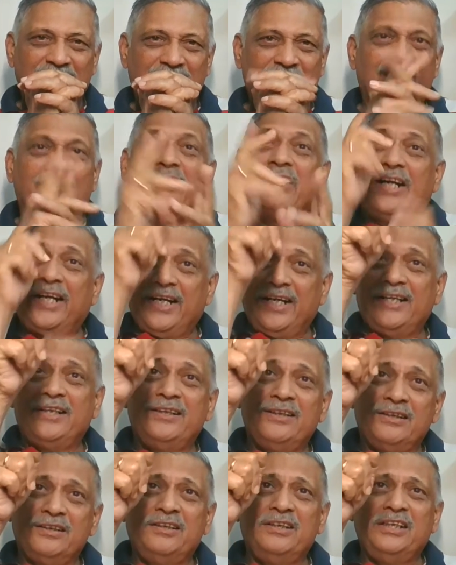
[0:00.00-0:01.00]

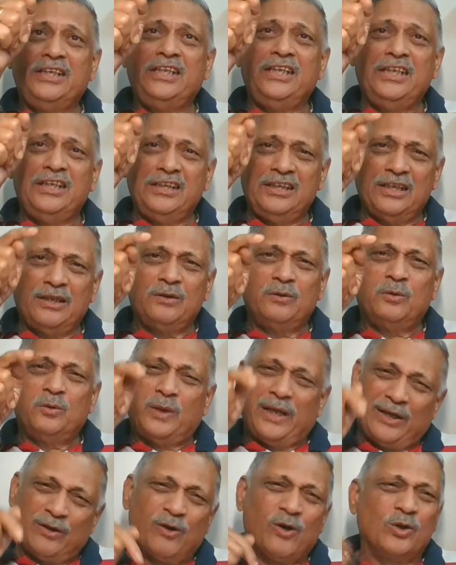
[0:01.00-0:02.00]
red, green, yellow,
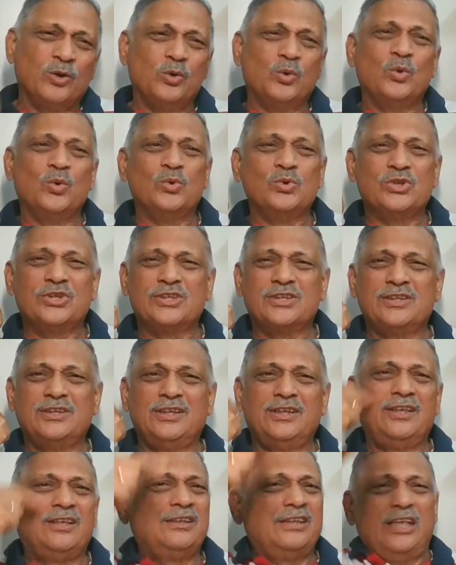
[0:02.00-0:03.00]
and all those,
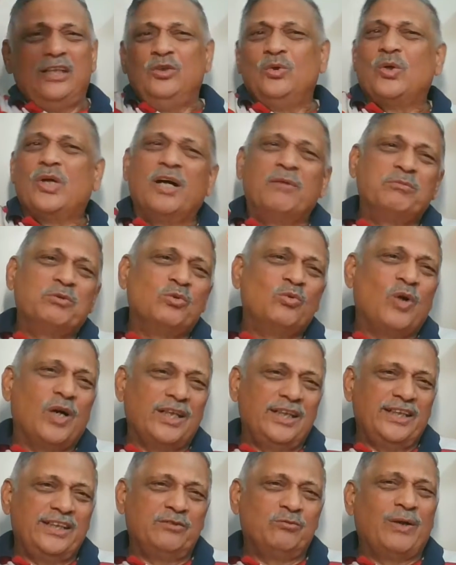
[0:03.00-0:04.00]
till you come to
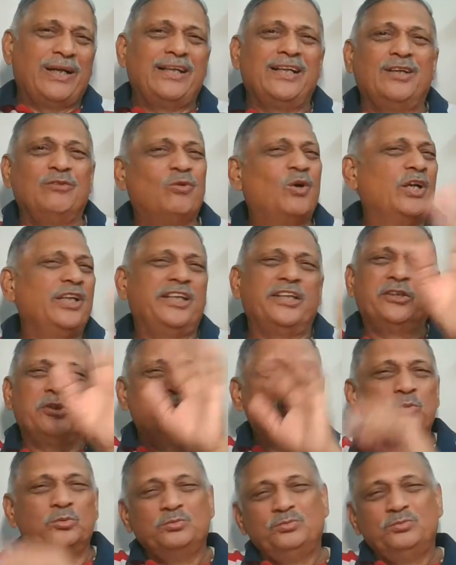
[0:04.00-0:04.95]
violet 1 and violet 2.